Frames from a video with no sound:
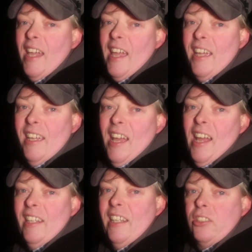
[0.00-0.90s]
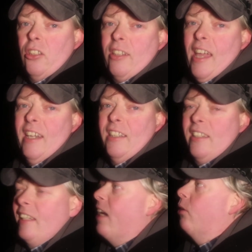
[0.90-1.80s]
yeah, unless I get
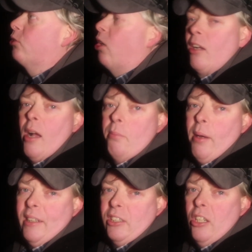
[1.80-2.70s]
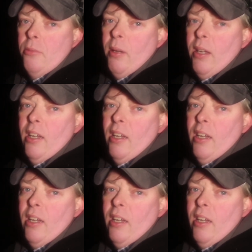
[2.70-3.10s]
anything else I'll come back to you, but